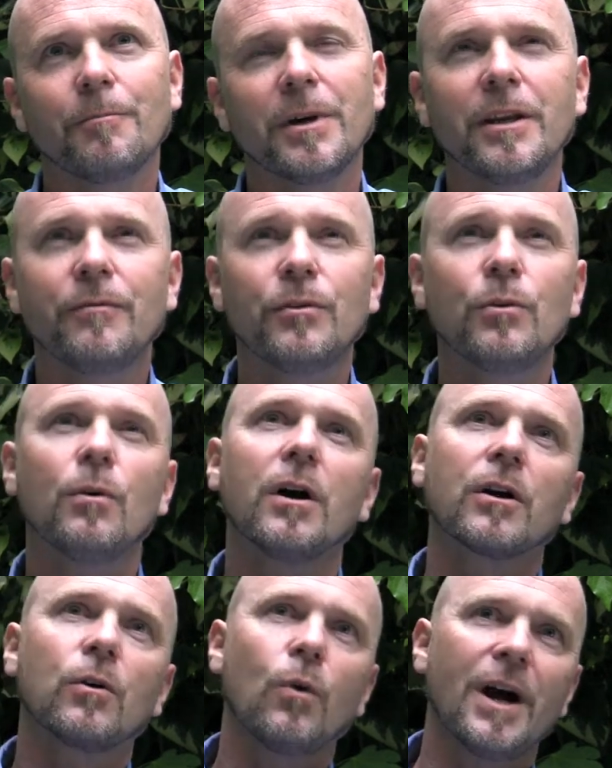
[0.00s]
But if you
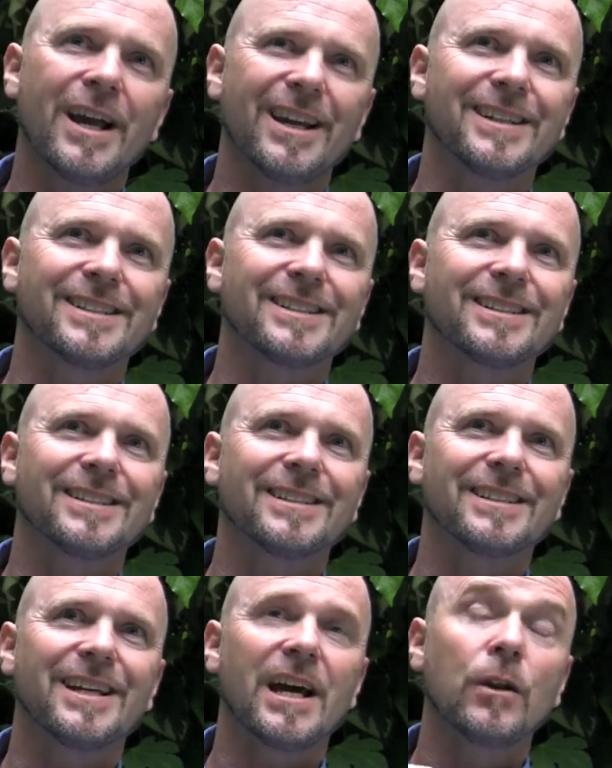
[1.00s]
are quiet
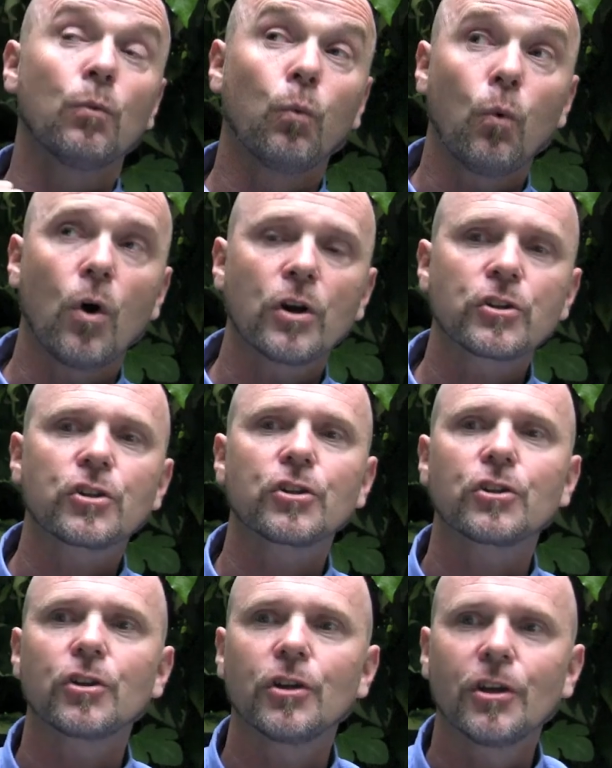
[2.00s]
and
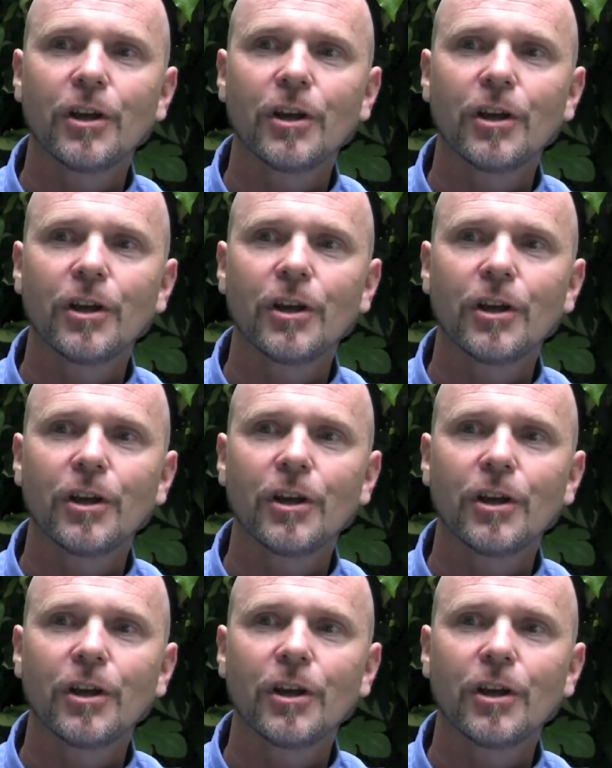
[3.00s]
watch